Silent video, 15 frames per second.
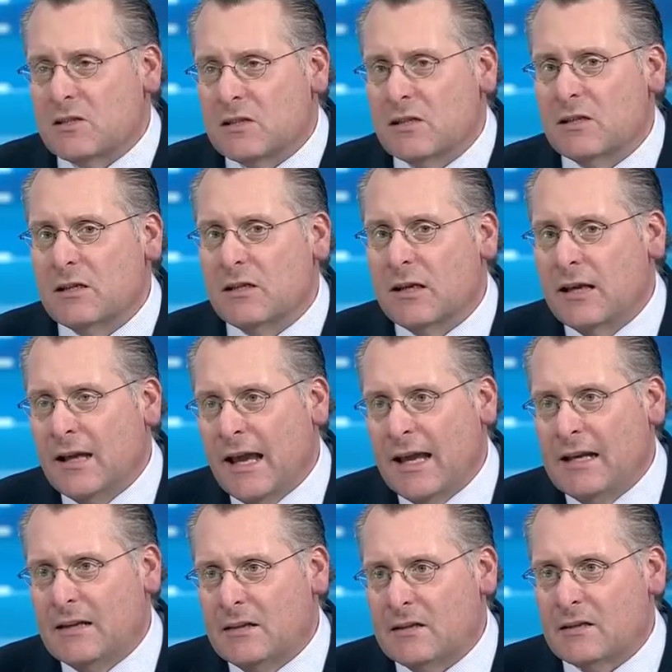city
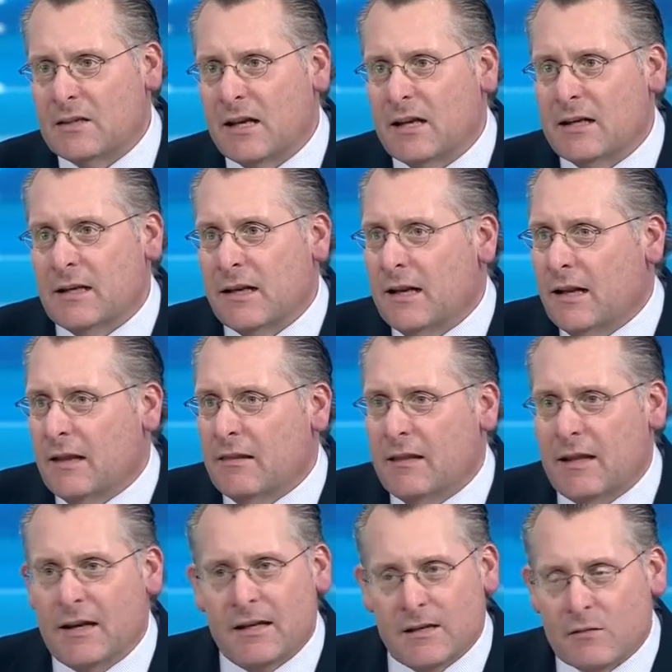and in the state
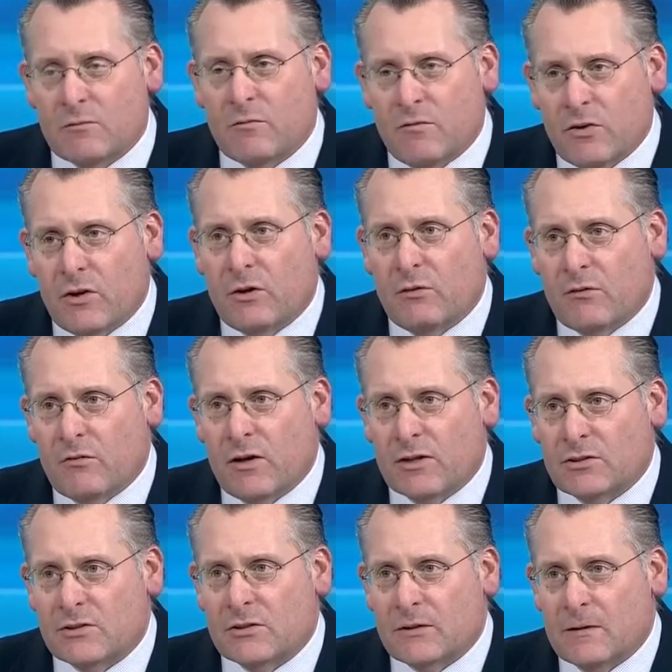that is very refreshing.